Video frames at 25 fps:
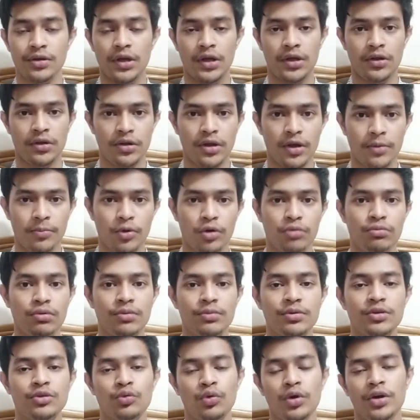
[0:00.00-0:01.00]
The
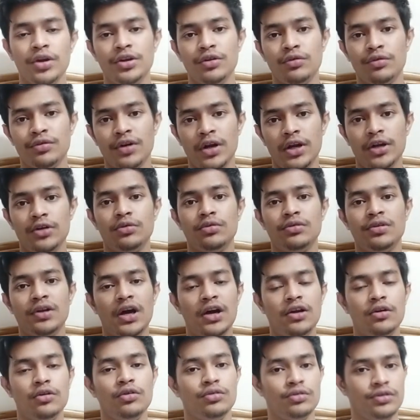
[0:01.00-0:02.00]
problem is when you try to
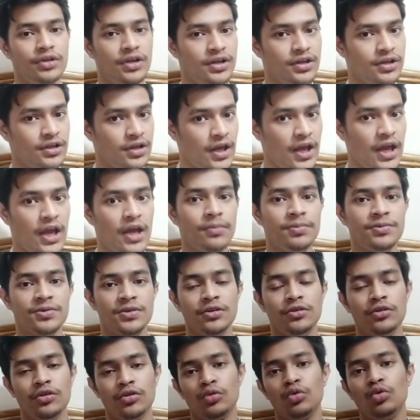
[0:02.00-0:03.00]
download any
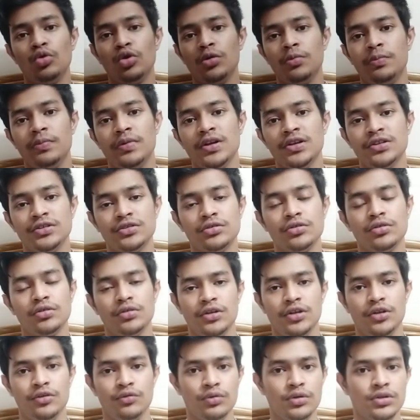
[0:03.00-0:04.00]
apps in your Google Play
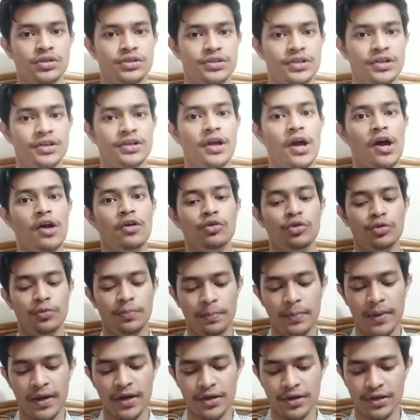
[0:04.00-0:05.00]
Store, it will say
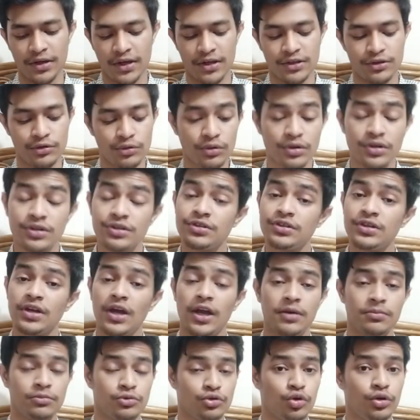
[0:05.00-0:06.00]
download pending. As you can
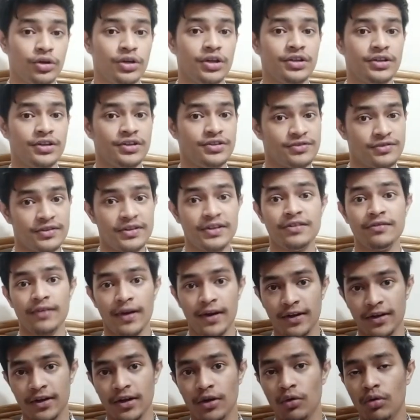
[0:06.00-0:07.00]
see, I am showing in the screen
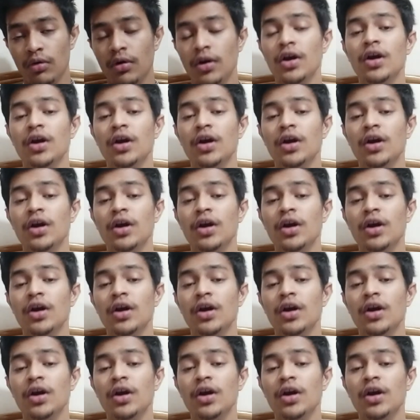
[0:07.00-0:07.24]
right now.